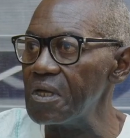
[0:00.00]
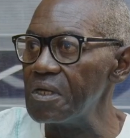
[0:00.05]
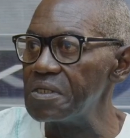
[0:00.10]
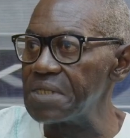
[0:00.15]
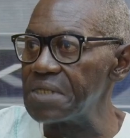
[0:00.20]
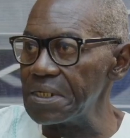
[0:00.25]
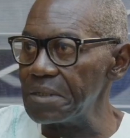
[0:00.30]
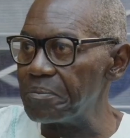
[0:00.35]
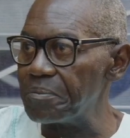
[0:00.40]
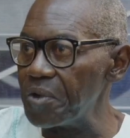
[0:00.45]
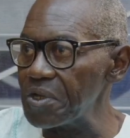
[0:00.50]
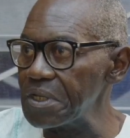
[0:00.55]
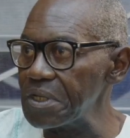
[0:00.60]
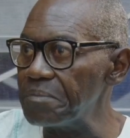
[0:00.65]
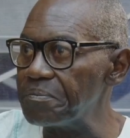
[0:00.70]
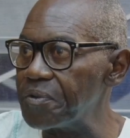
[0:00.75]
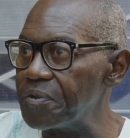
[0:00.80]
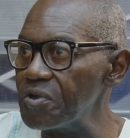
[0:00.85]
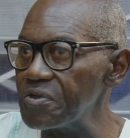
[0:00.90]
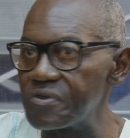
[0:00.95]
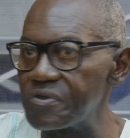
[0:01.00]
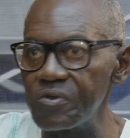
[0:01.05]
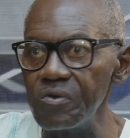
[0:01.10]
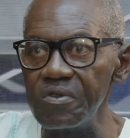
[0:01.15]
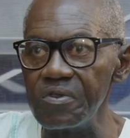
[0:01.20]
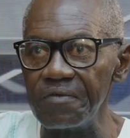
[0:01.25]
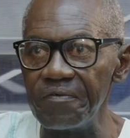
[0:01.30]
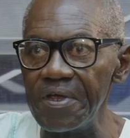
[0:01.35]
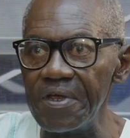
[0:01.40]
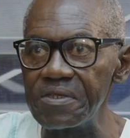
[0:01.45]
It's an important post too.
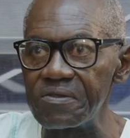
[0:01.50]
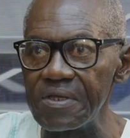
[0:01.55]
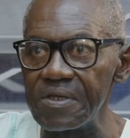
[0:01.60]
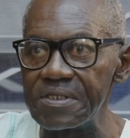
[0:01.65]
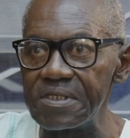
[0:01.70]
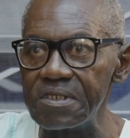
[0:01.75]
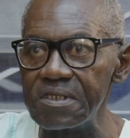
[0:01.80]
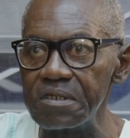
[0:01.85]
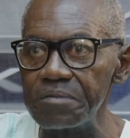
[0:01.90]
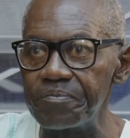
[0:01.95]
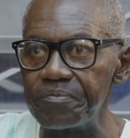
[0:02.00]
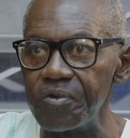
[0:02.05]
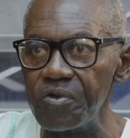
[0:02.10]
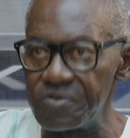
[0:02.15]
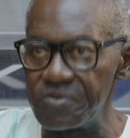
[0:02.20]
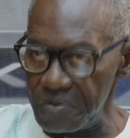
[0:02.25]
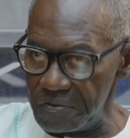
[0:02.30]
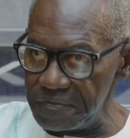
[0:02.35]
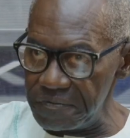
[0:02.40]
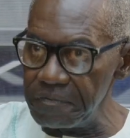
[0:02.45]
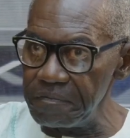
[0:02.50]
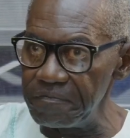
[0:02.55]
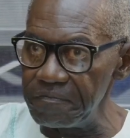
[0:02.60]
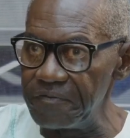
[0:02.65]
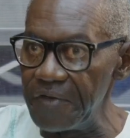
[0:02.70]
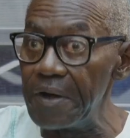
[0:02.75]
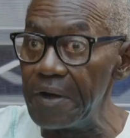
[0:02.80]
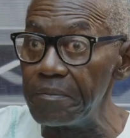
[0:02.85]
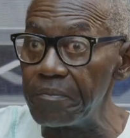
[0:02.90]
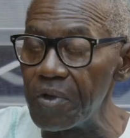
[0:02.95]
It's a very strategic post, a
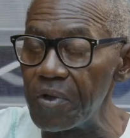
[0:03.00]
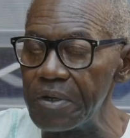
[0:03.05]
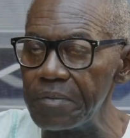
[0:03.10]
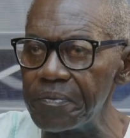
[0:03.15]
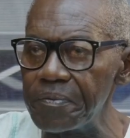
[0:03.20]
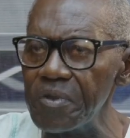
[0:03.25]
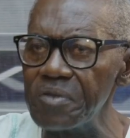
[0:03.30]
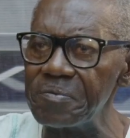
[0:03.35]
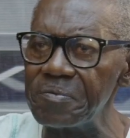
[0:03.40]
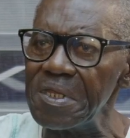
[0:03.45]
very important post.